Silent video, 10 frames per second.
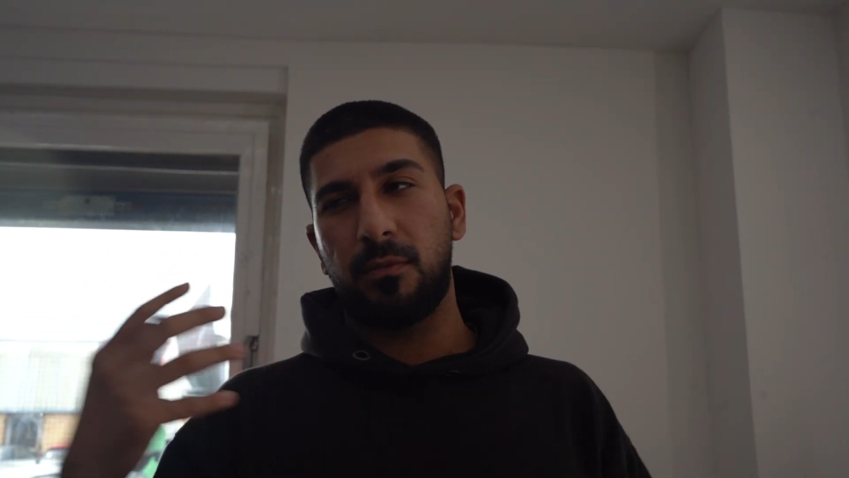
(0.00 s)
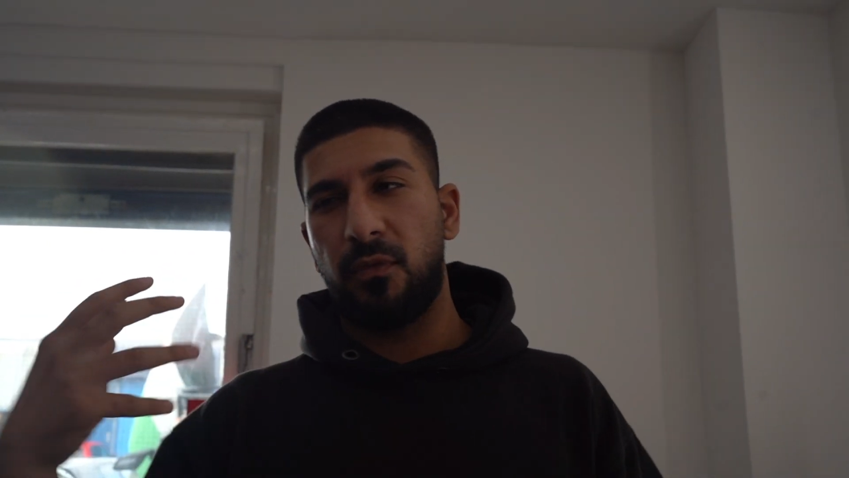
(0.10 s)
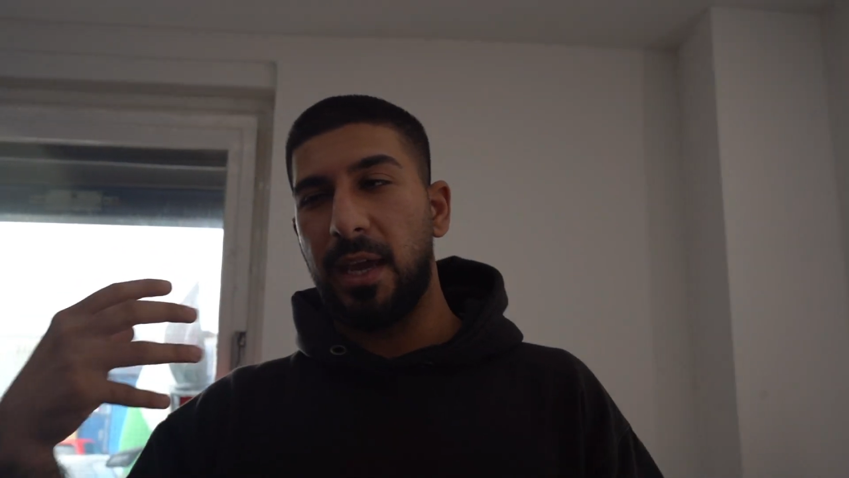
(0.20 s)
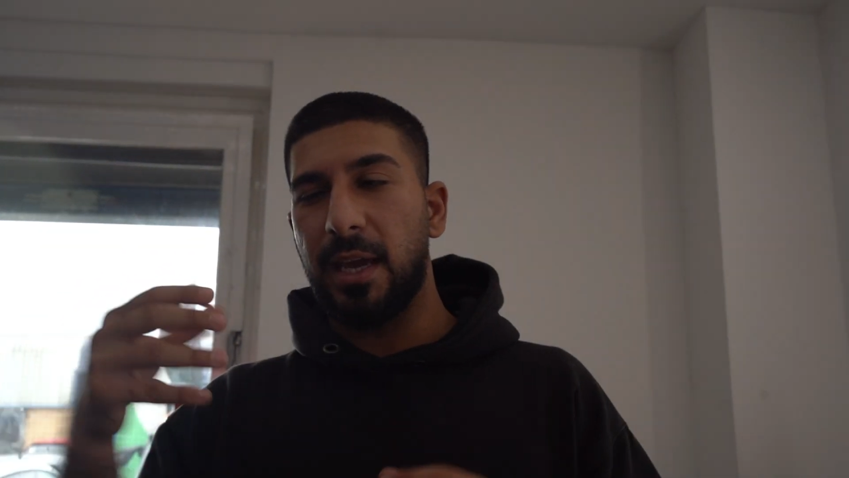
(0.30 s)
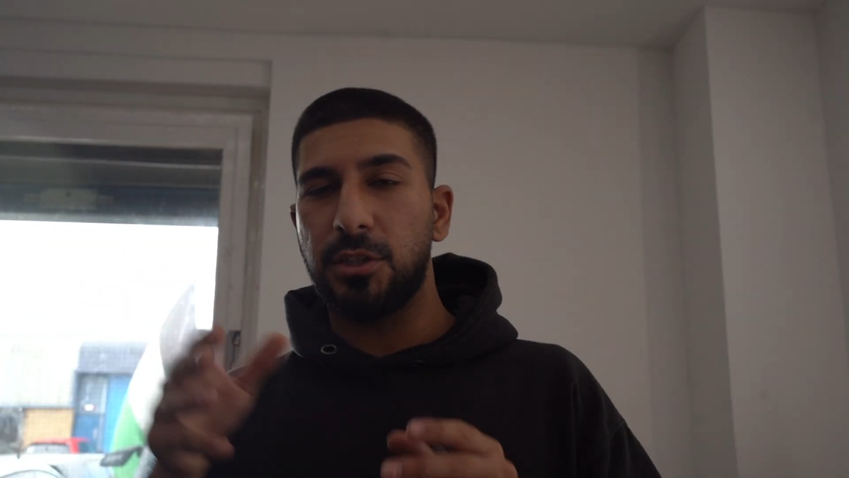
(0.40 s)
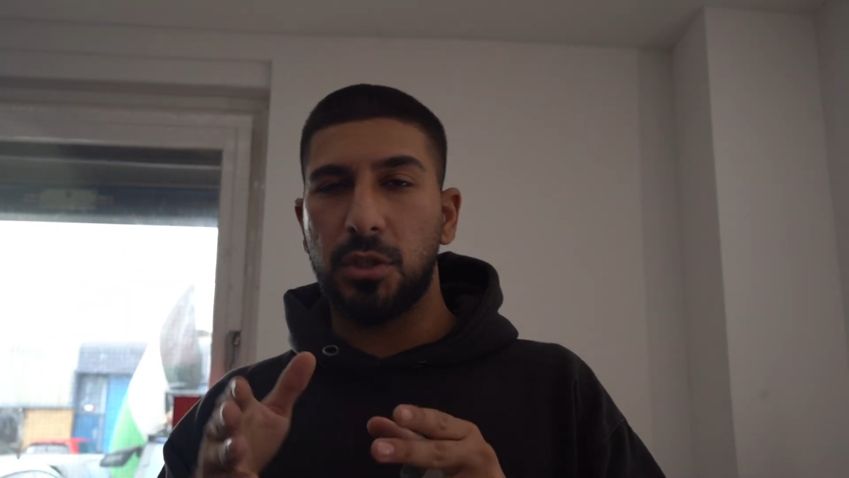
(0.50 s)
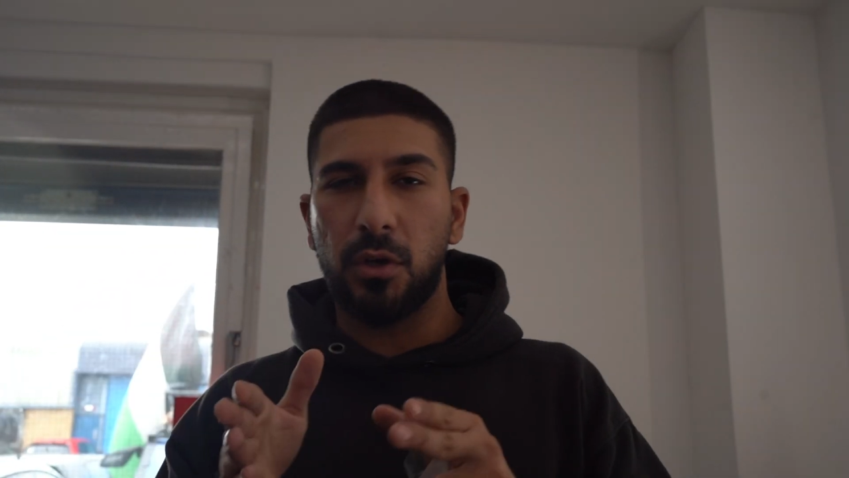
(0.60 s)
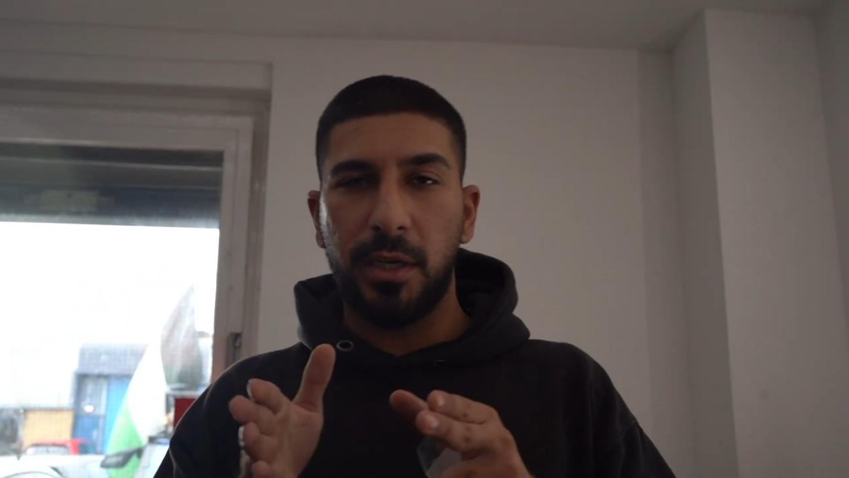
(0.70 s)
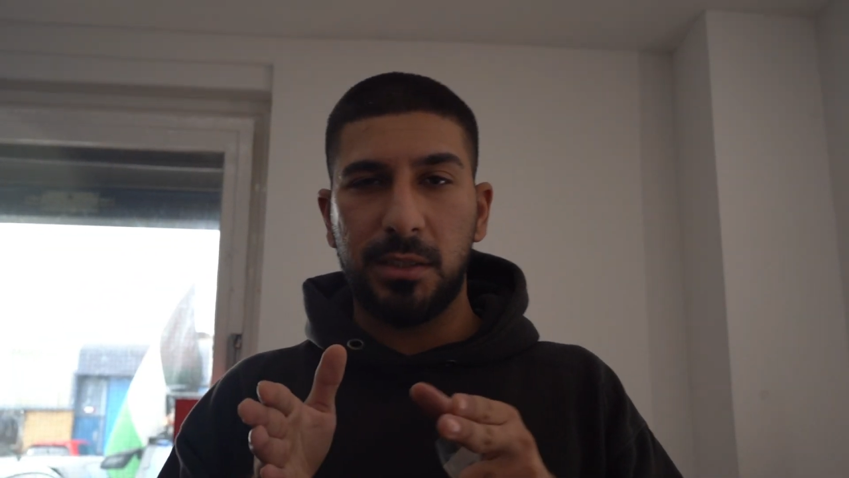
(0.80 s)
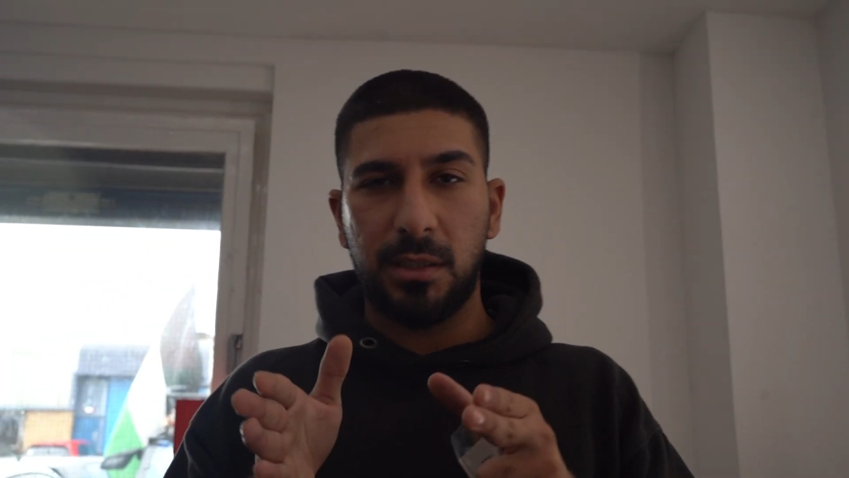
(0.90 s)
fake engine
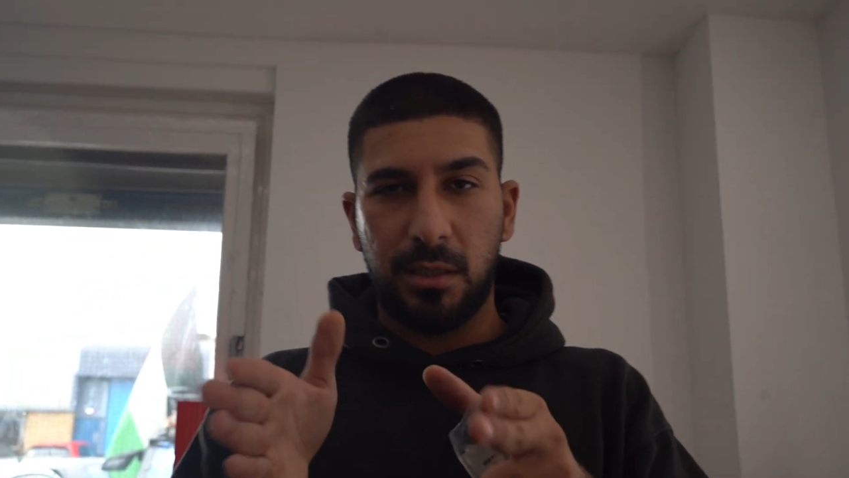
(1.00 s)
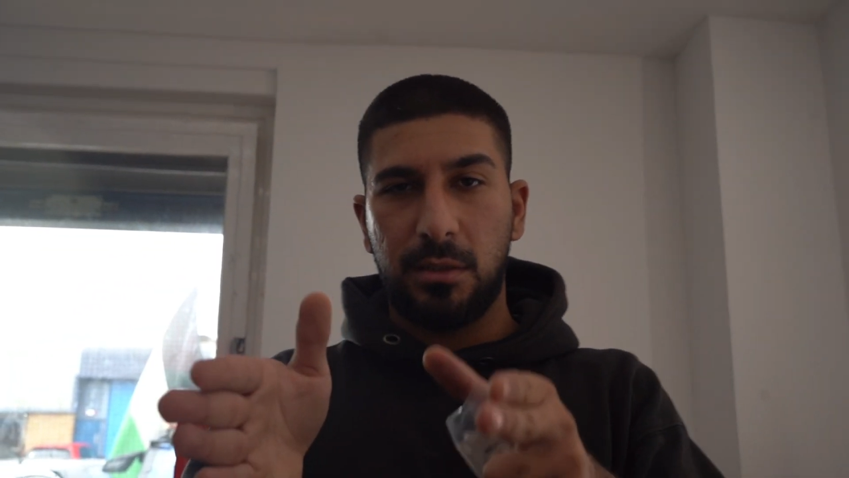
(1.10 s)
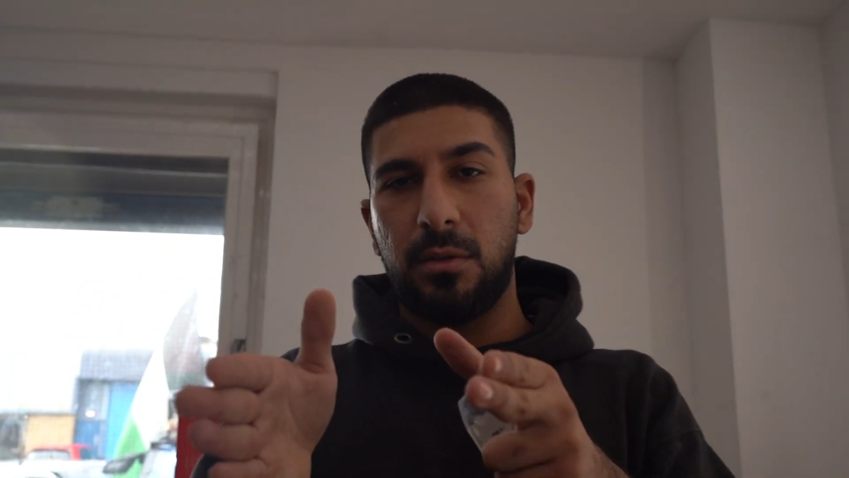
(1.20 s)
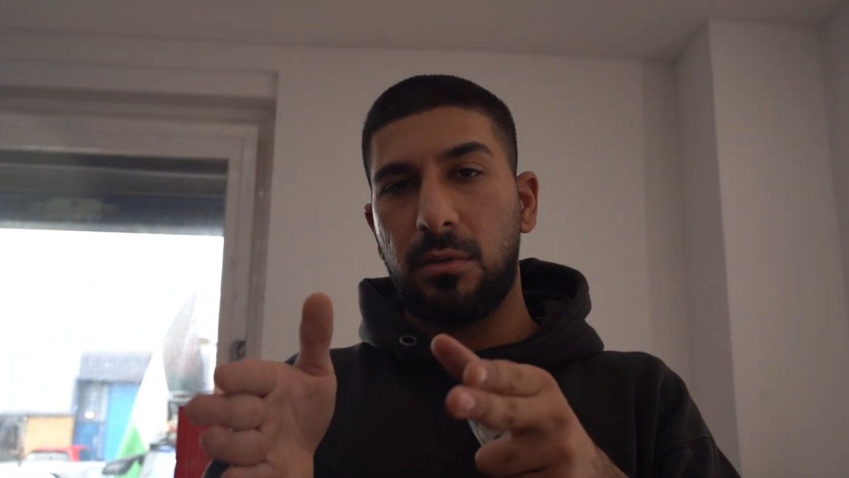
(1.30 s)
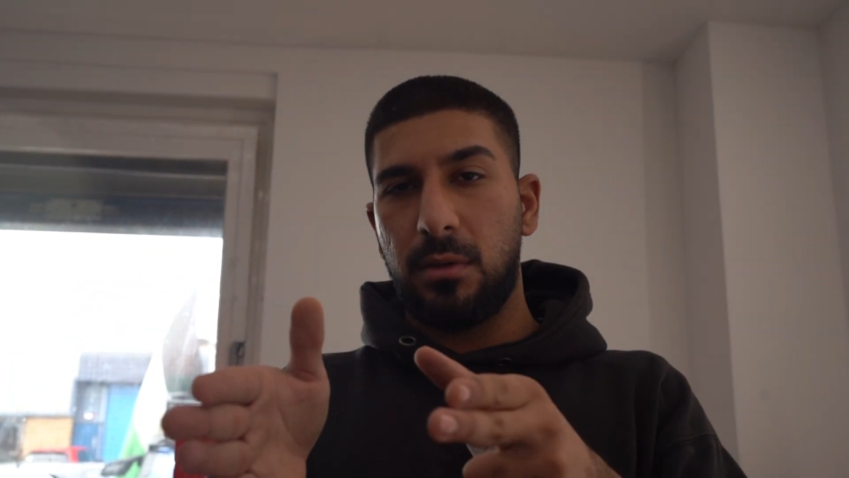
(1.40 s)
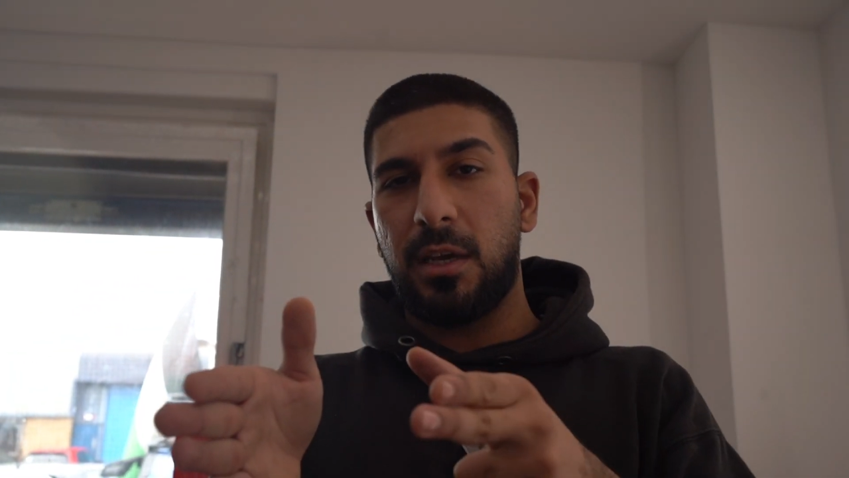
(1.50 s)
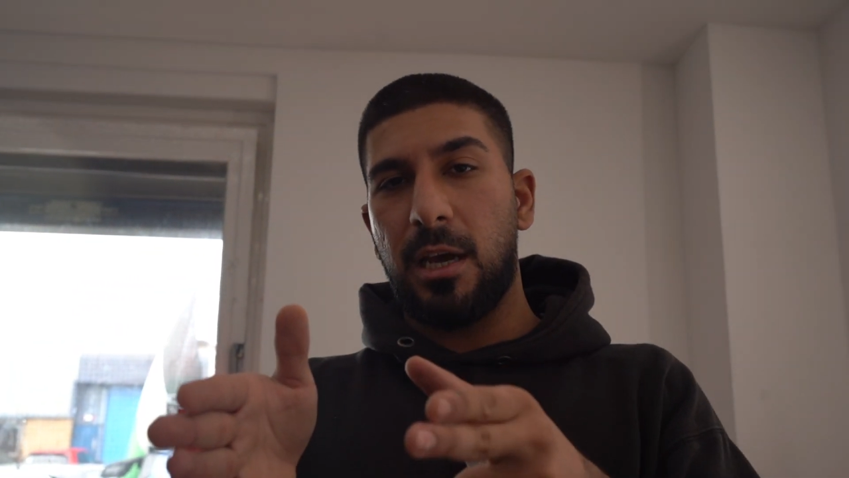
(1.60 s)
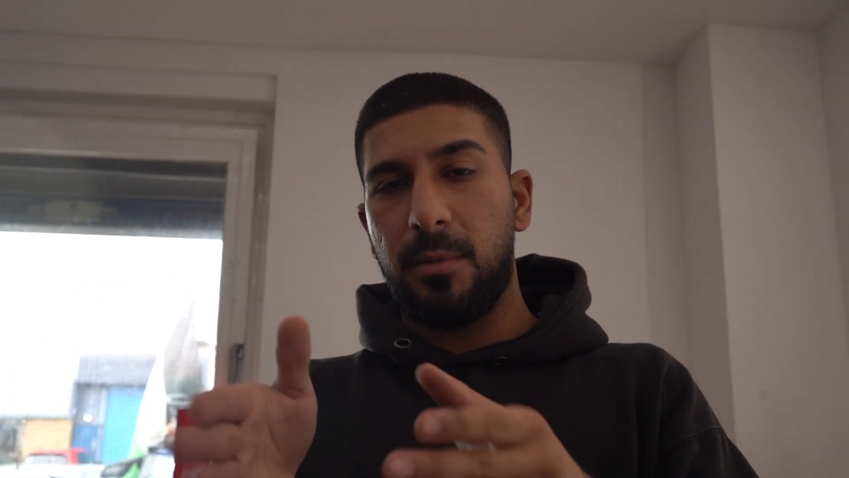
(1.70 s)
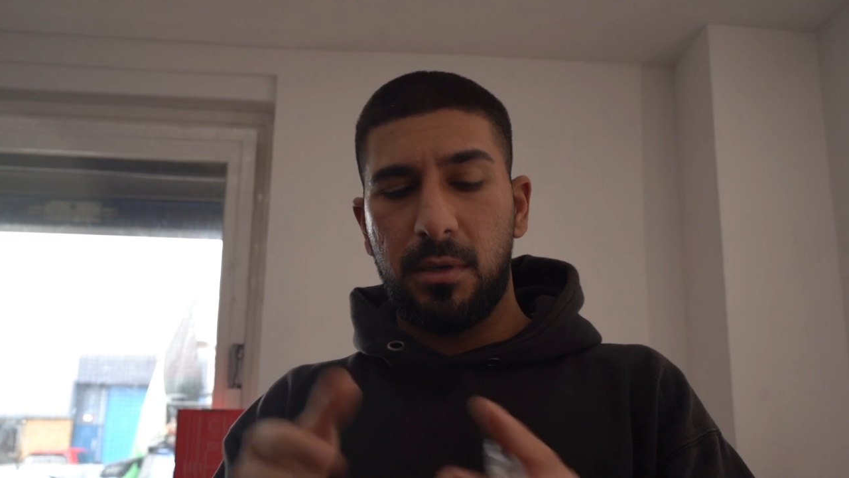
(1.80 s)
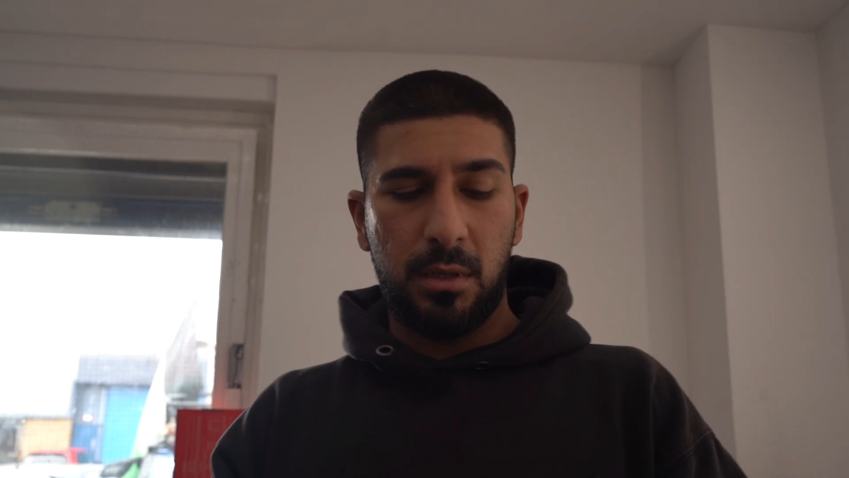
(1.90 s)
noise into the
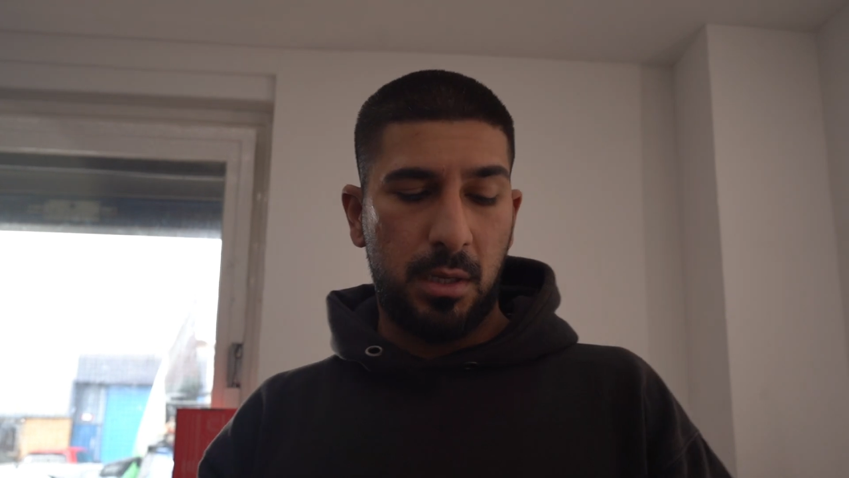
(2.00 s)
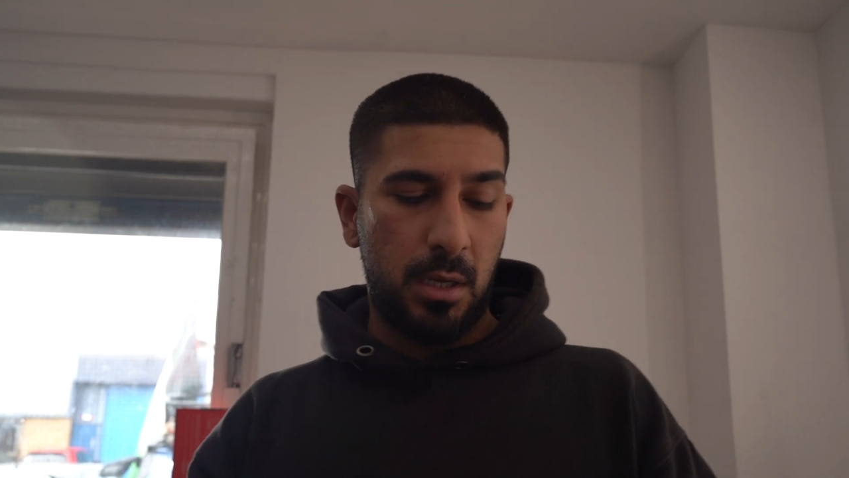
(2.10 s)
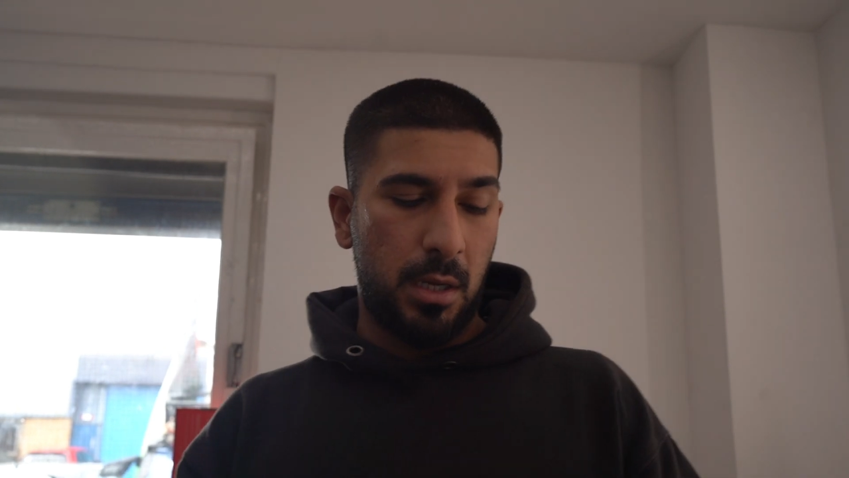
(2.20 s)
cabin.